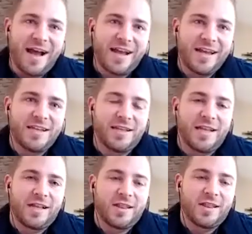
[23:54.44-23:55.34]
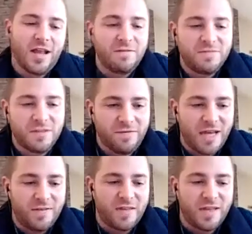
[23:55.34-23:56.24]
back into like, love the
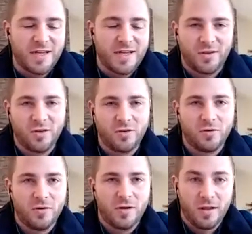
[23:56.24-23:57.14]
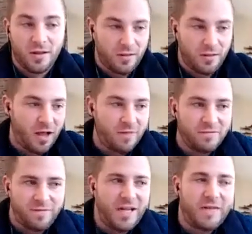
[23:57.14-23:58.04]
flavor that is you, love
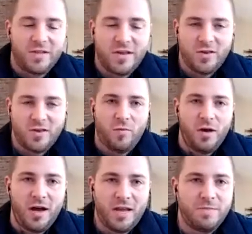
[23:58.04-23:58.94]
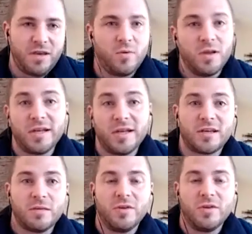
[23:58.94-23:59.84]
the flavor that you want, and be willing
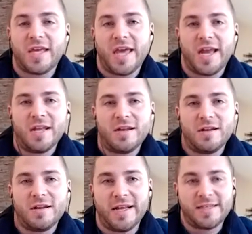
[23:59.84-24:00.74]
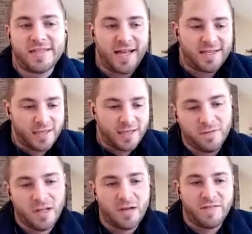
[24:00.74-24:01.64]
to communicate it. It's that
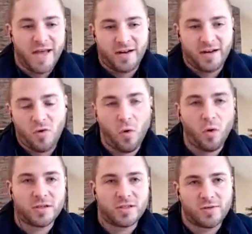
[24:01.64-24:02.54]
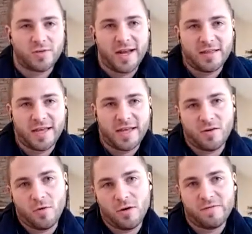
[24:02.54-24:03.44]
self-love, that core strength, that
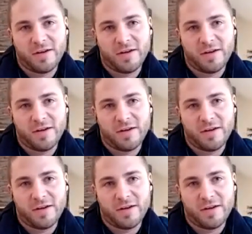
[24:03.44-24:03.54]
core